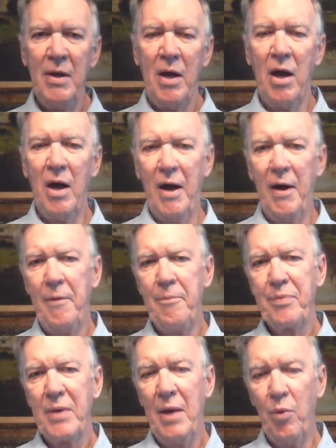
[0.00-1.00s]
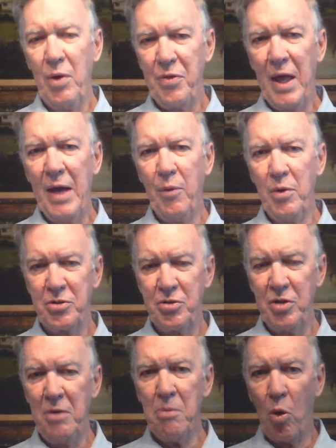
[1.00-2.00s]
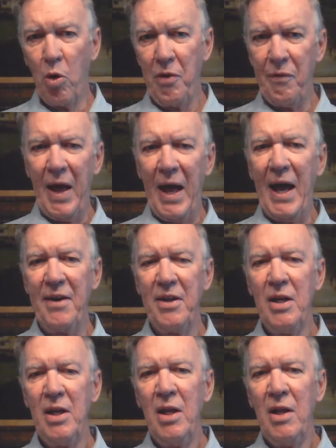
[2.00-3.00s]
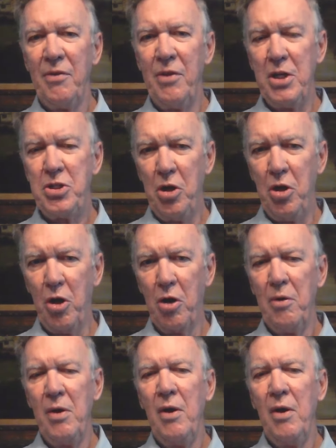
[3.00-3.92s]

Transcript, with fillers: um, and we think we'll see more than that this year,